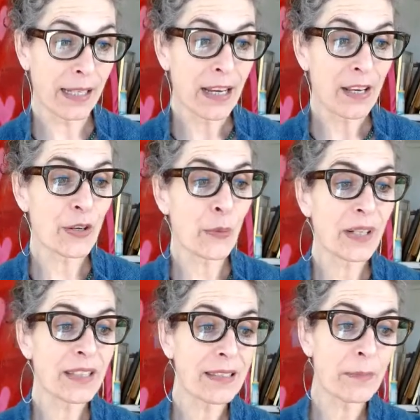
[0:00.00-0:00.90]
So
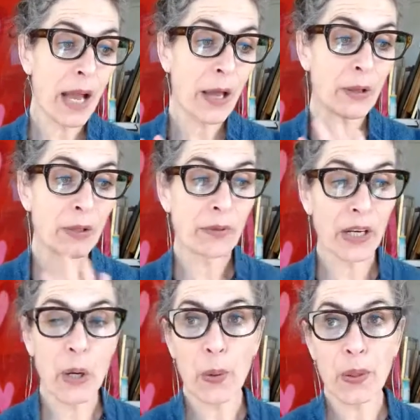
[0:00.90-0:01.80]
once the Potholder Rug
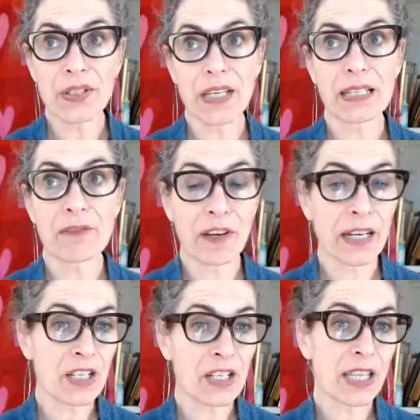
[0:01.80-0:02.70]
course is
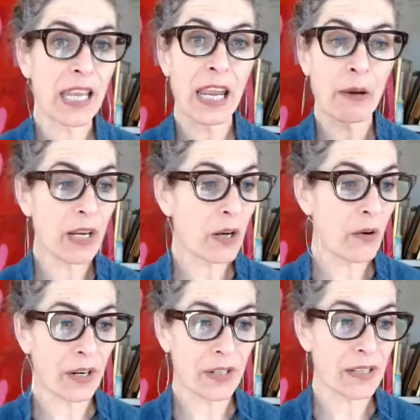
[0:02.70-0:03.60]
finished, the 8-week
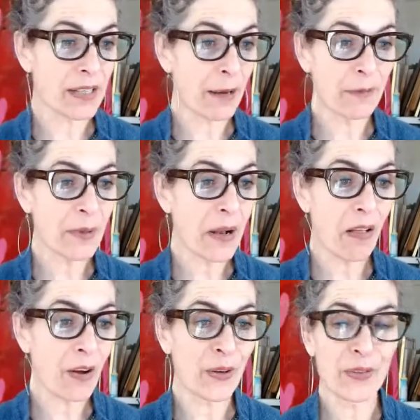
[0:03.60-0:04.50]
course has come to a
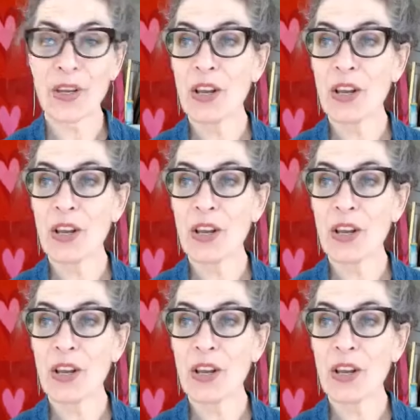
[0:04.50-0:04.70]
close,